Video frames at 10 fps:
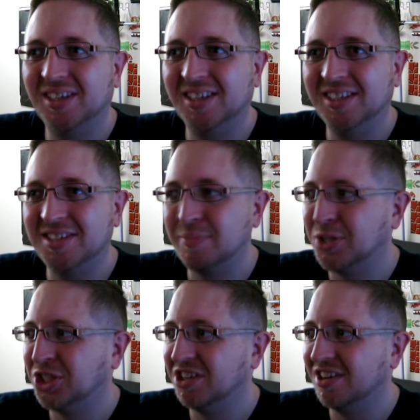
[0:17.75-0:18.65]
I think his name
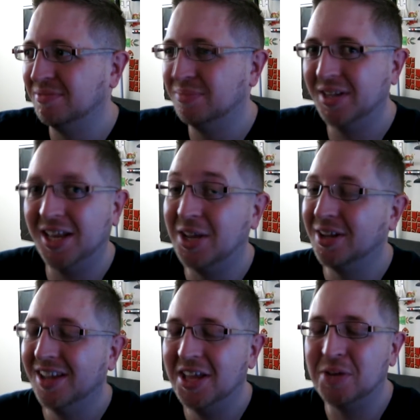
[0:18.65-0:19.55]
was Sean, but
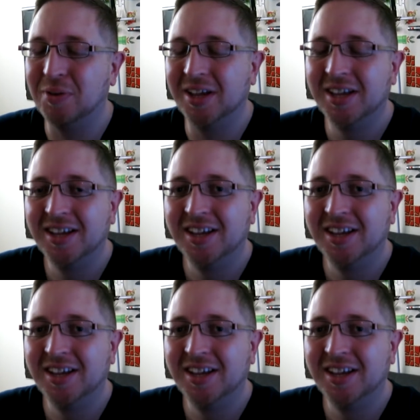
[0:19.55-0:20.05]
anyway,